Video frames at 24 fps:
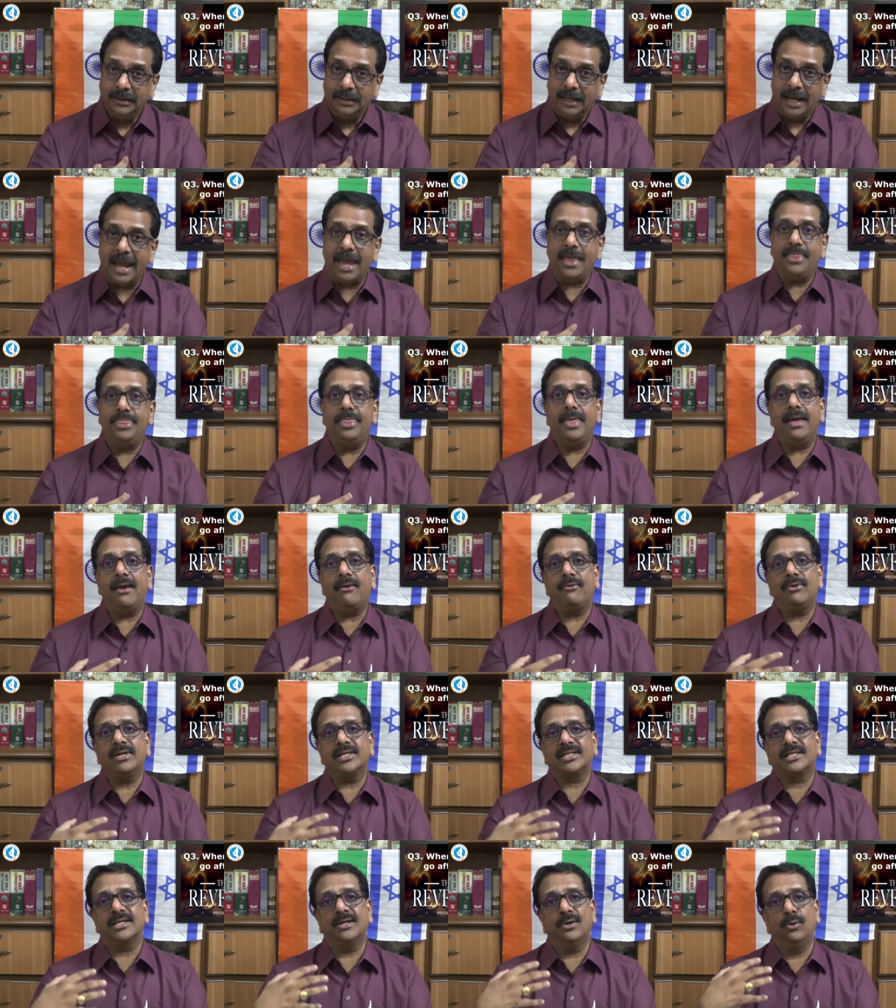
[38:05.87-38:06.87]
and there
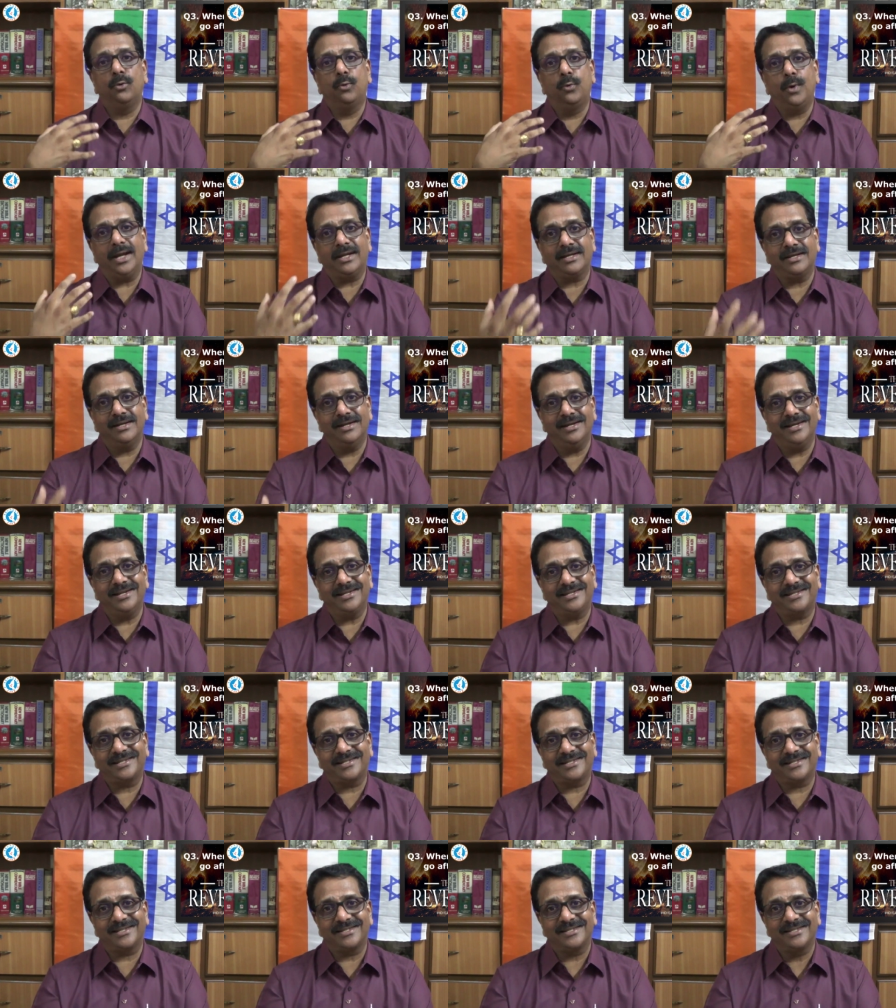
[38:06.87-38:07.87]
is a
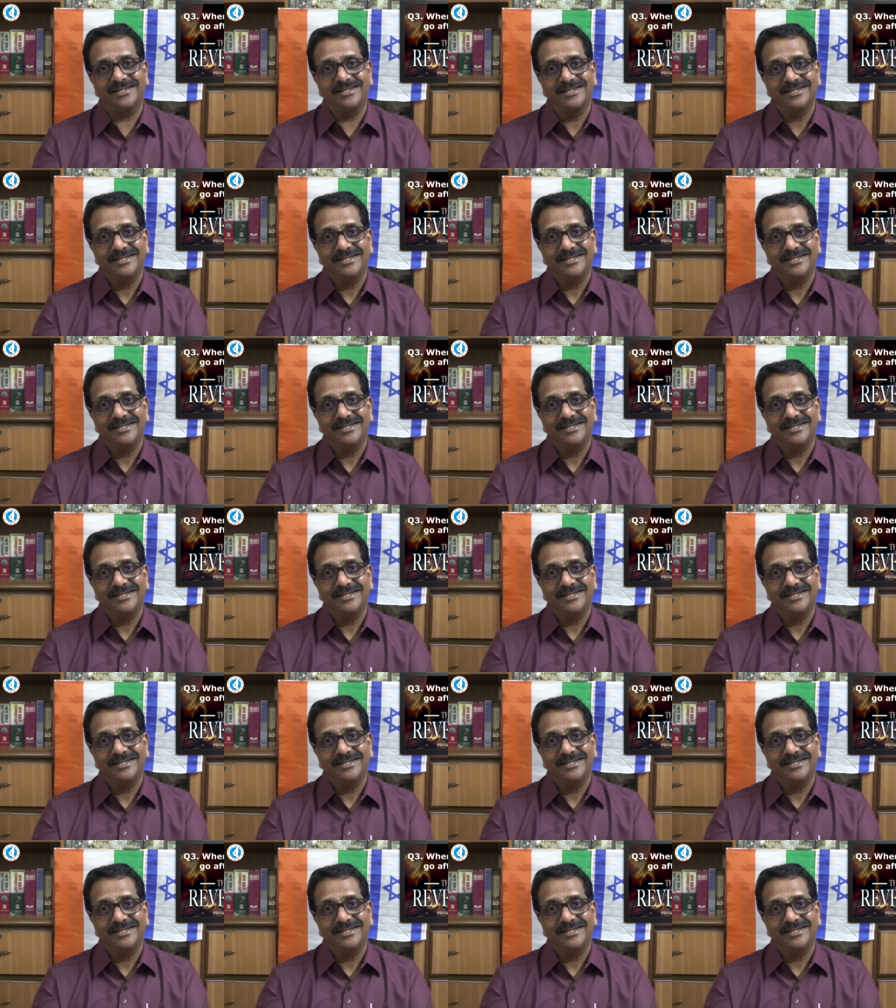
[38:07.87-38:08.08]
witness